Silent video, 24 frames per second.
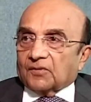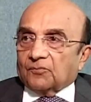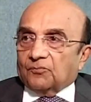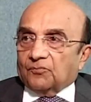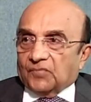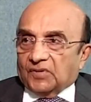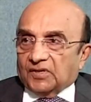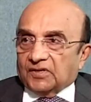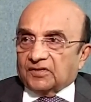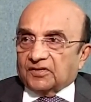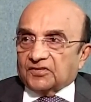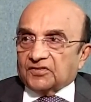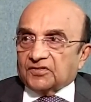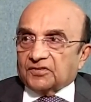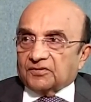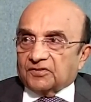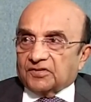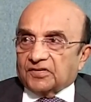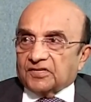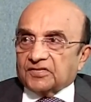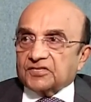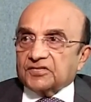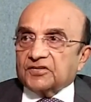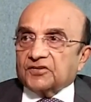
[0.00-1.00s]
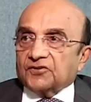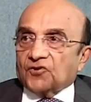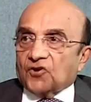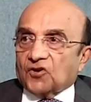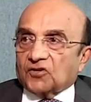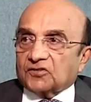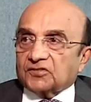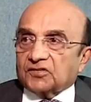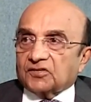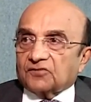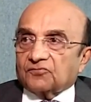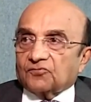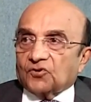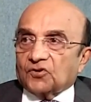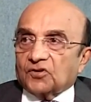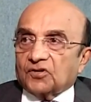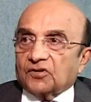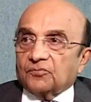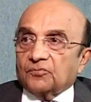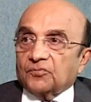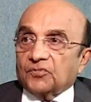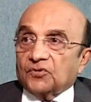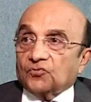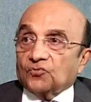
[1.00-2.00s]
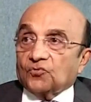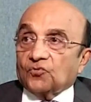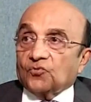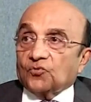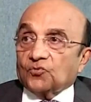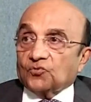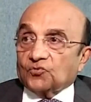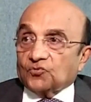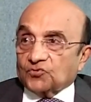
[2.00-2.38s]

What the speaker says: My resident doctor wanted me to go